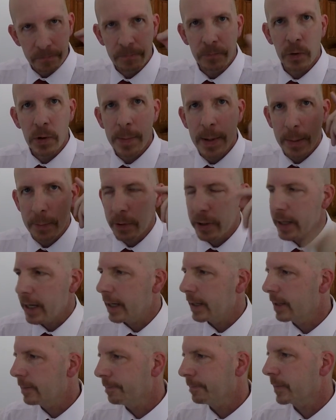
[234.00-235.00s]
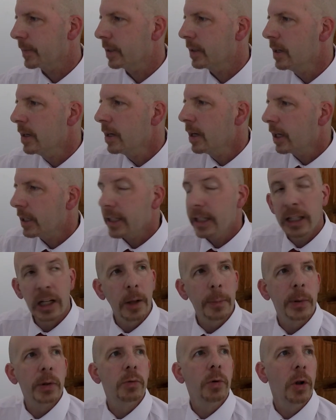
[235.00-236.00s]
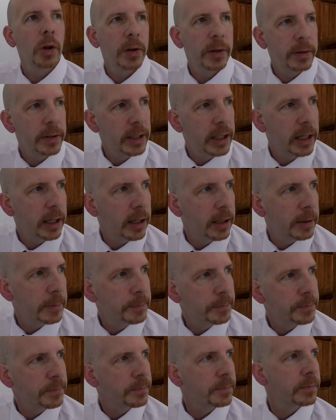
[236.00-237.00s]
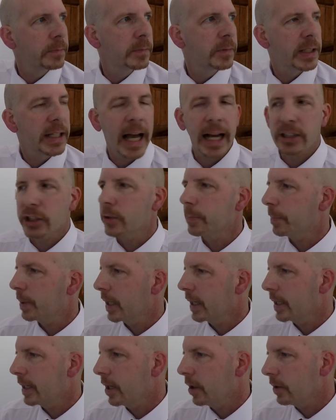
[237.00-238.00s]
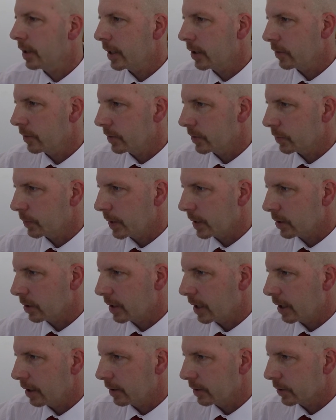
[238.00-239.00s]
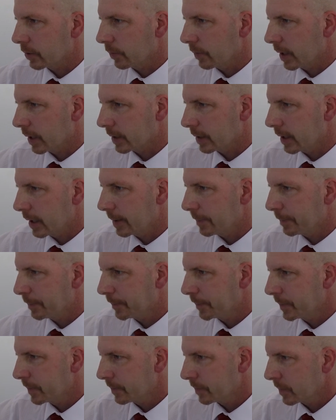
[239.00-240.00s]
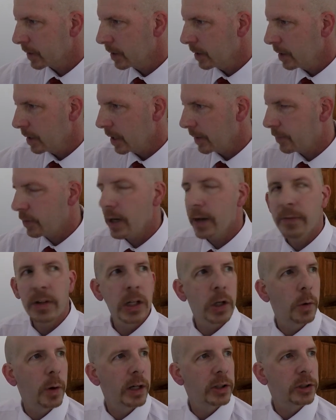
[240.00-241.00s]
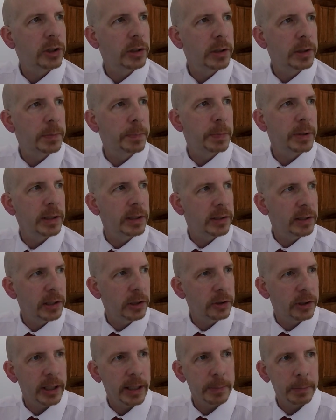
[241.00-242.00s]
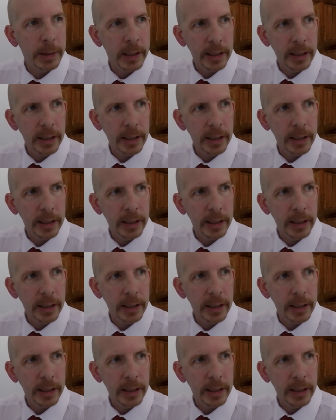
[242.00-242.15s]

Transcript: remember that. Again, I'll be rolling the action plan out later this week on how to correct that. If you have any questions, please see your team